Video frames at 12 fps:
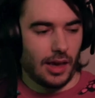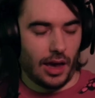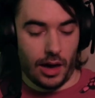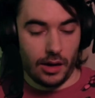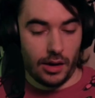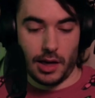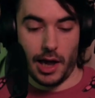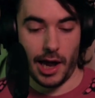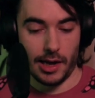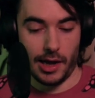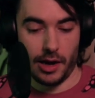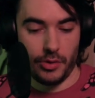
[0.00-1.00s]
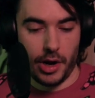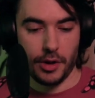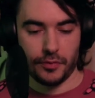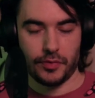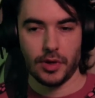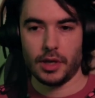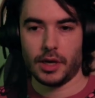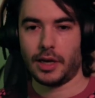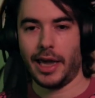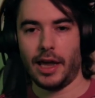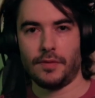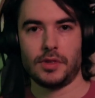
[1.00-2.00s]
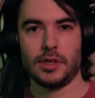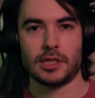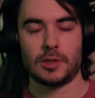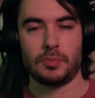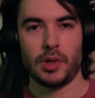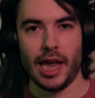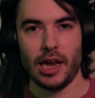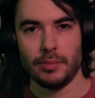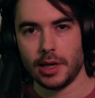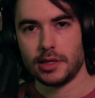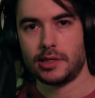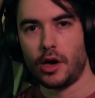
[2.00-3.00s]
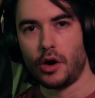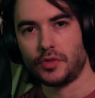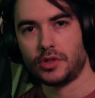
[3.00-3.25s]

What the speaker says: Okay, I already feel like I have to explain myself.